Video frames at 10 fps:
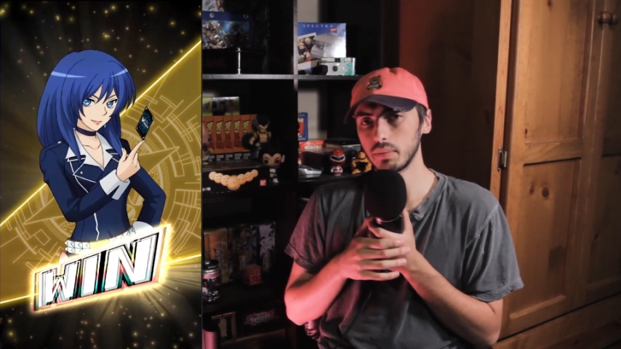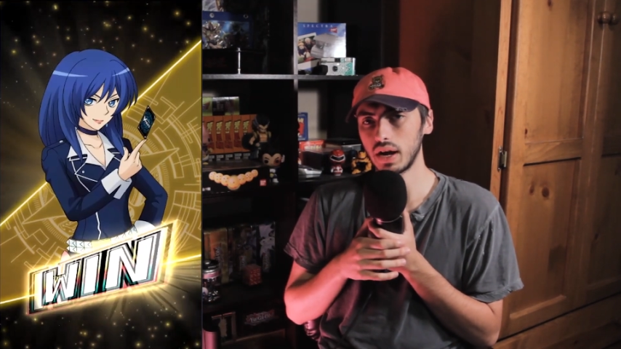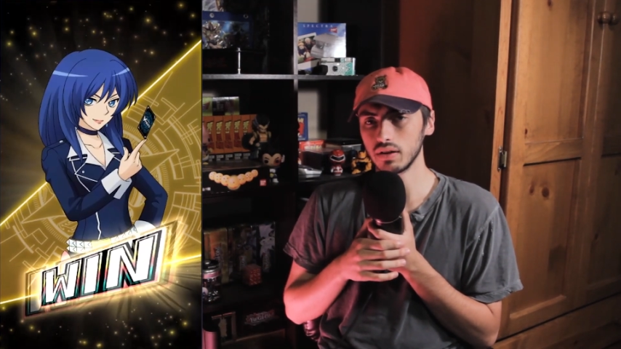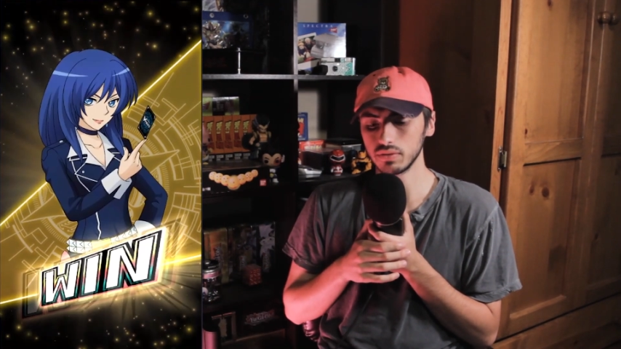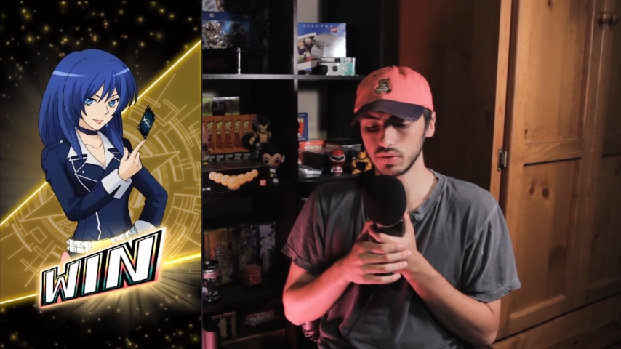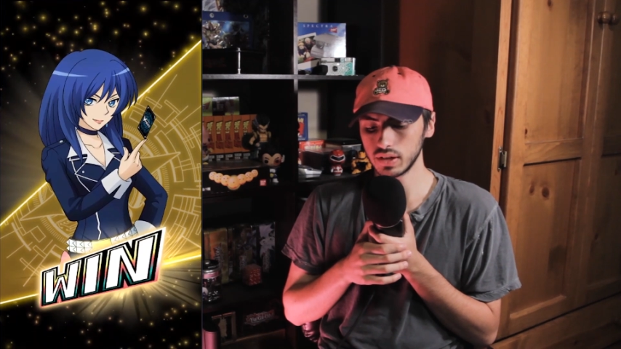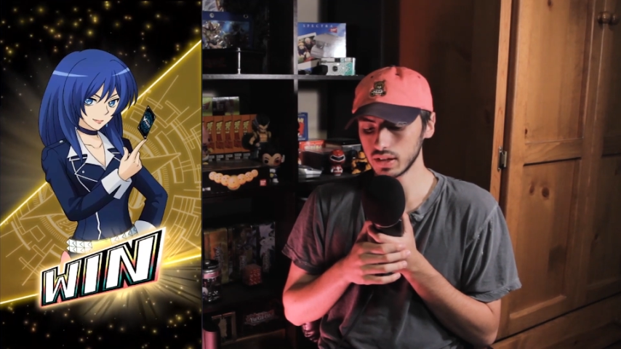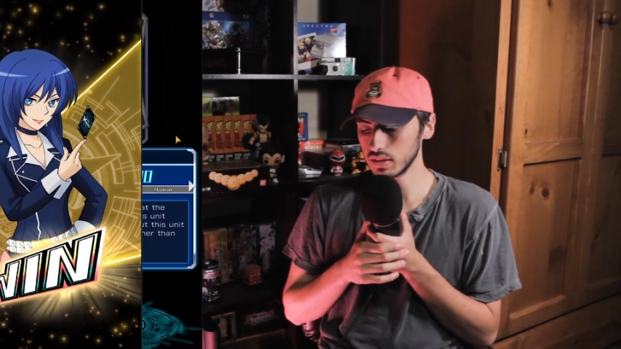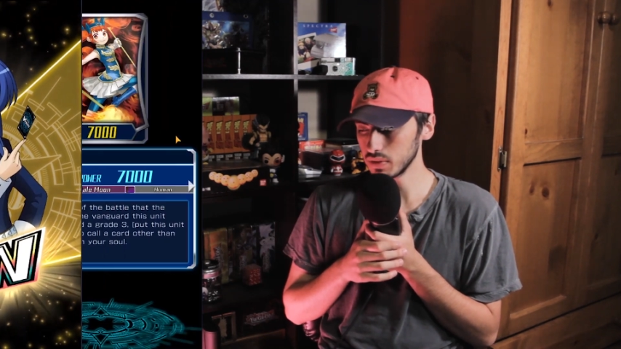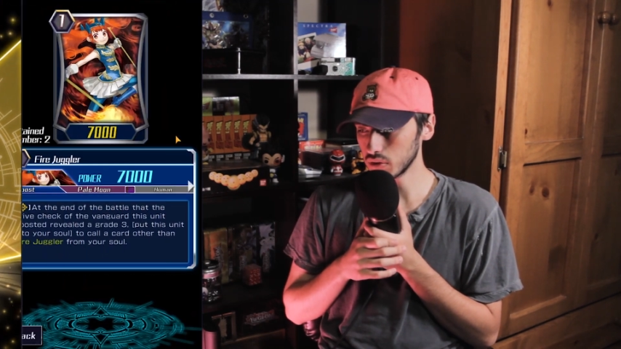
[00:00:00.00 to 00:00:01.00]
powerful than I
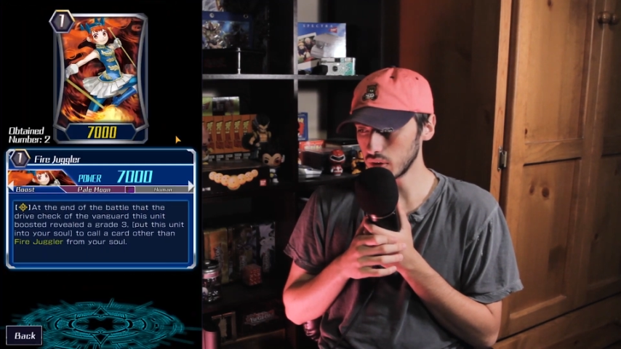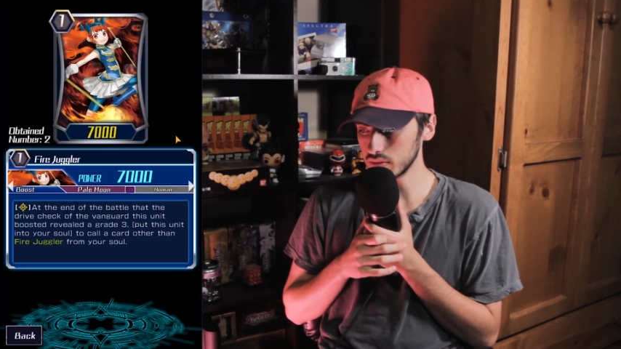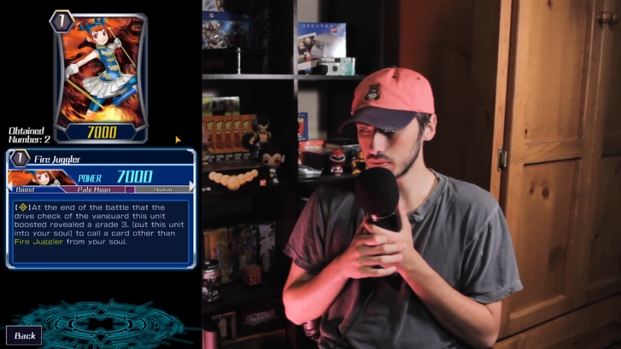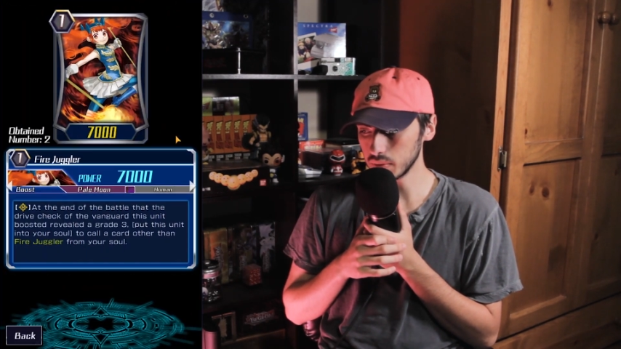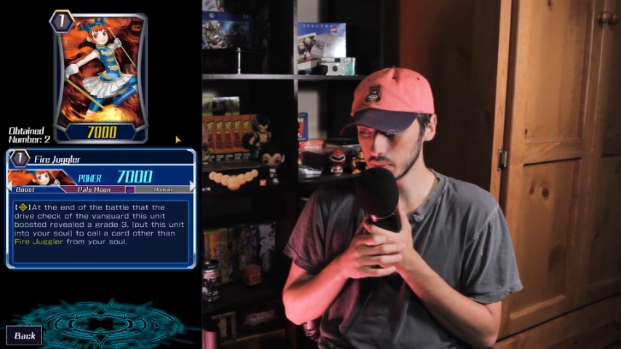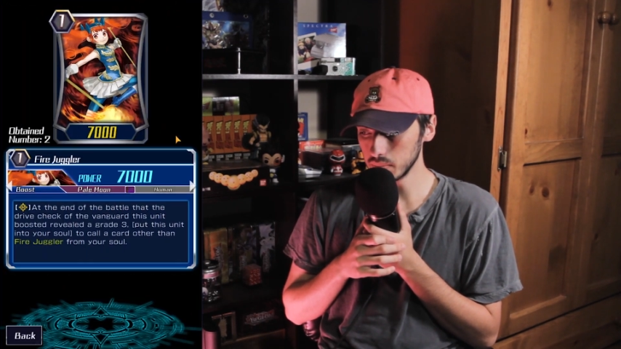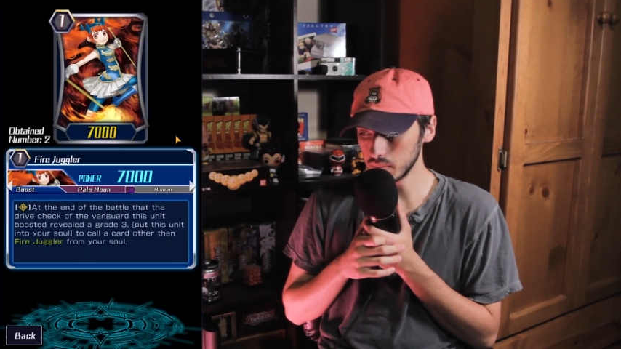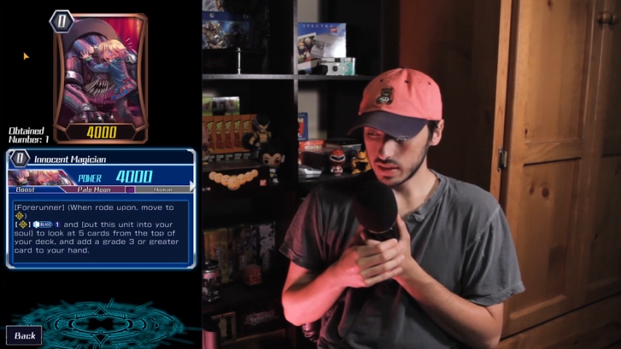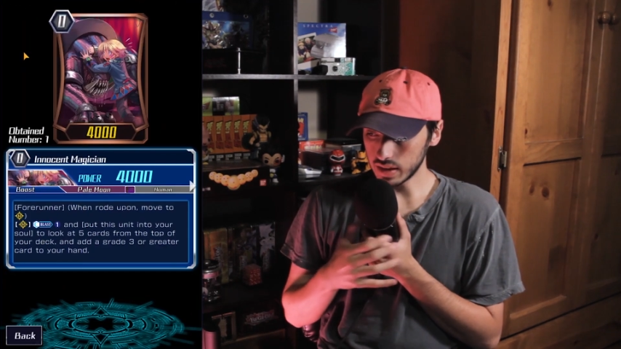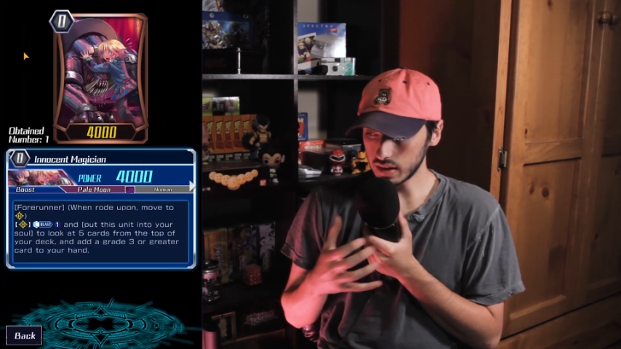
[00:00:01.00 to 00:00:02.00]
give her credit for.
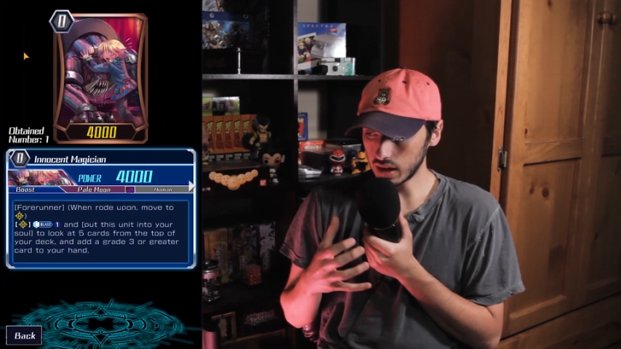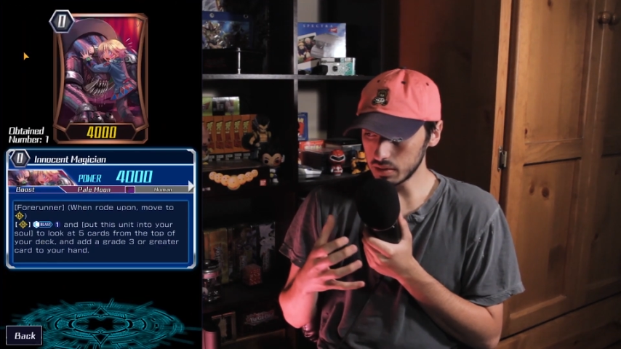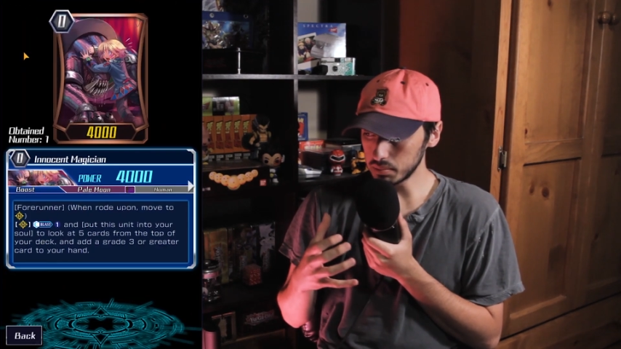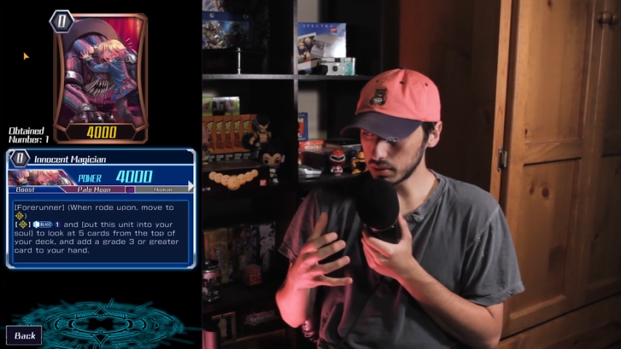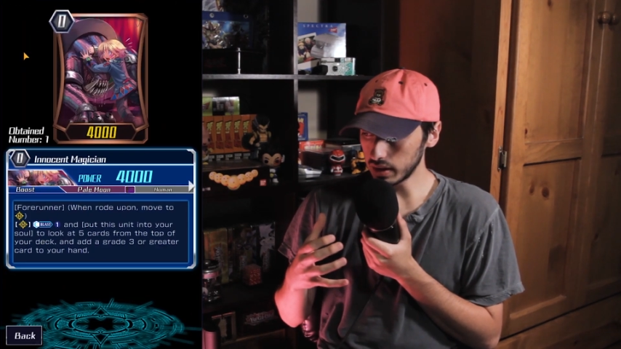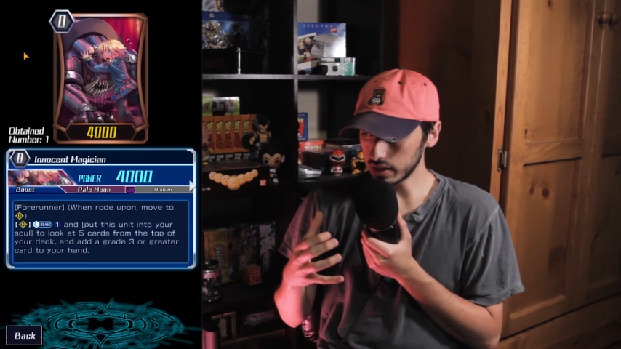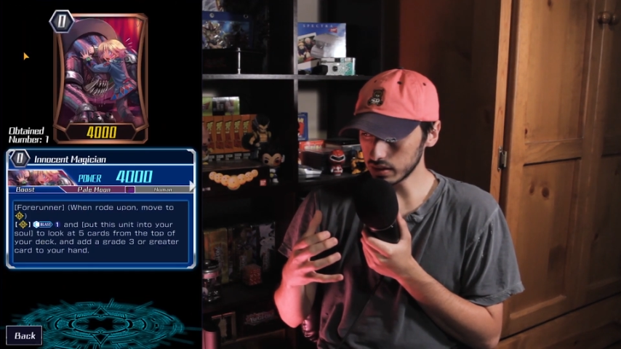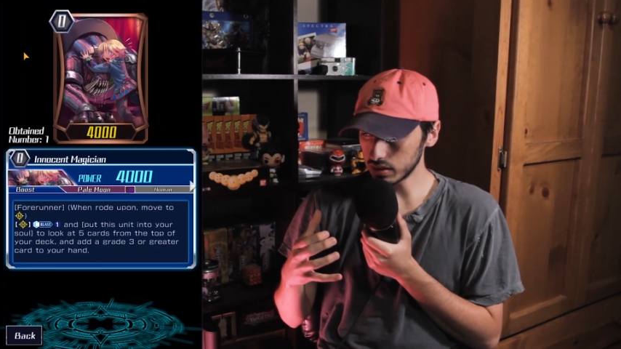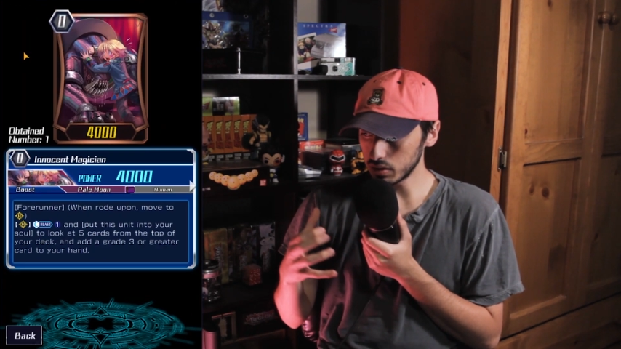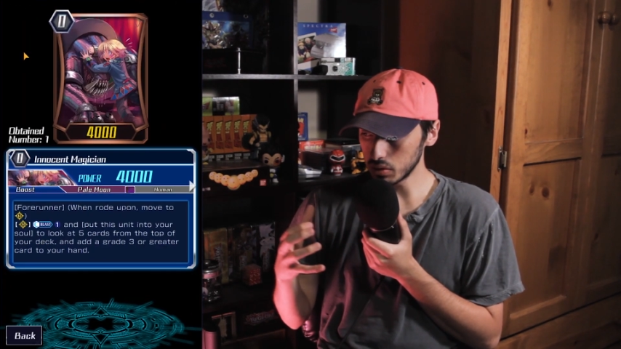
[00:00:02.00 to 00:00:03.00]
And then I am
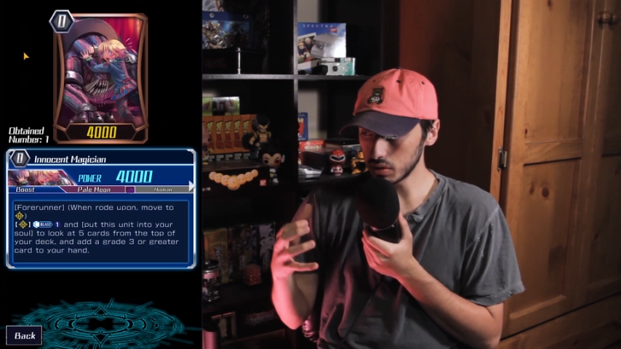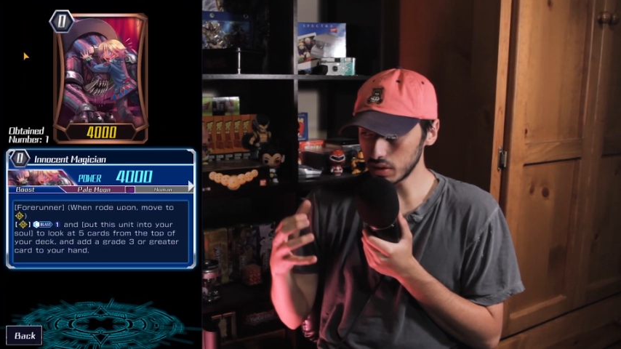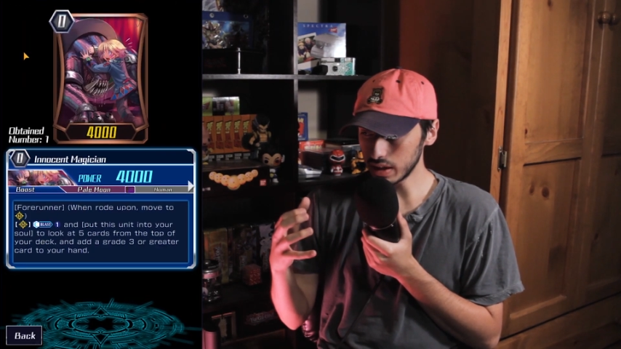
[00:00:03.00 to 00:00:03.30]
playing the